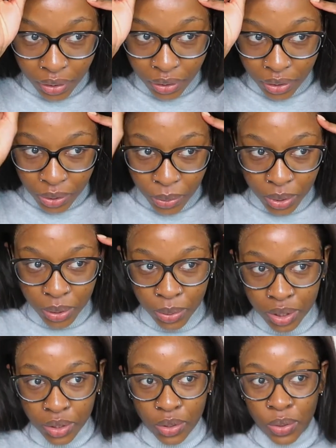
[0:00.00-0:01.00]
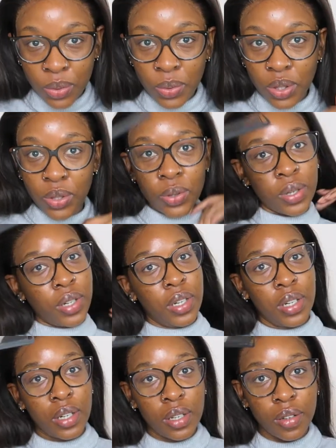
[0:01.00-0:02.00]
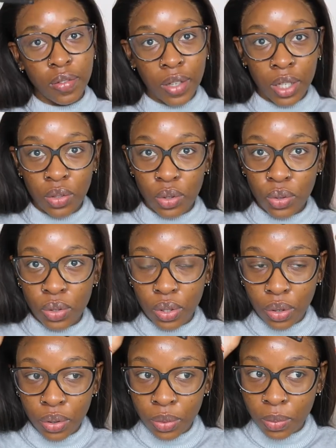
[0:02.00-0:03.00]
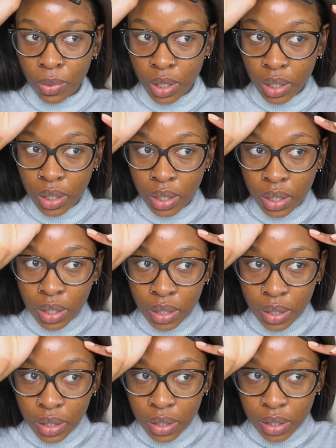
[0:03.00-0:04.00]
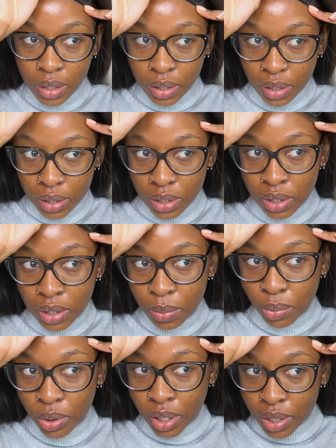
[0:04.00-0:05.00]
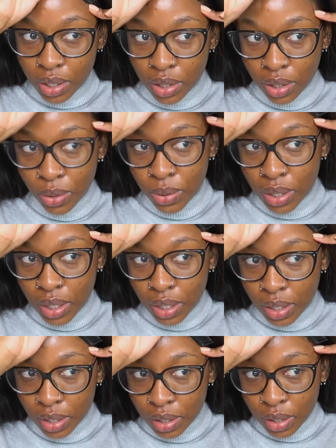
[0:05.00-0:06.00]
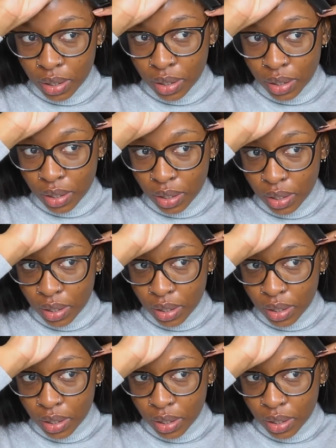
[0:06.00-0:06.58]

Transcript: So what you want to do with your fine tooth comb is just press those edges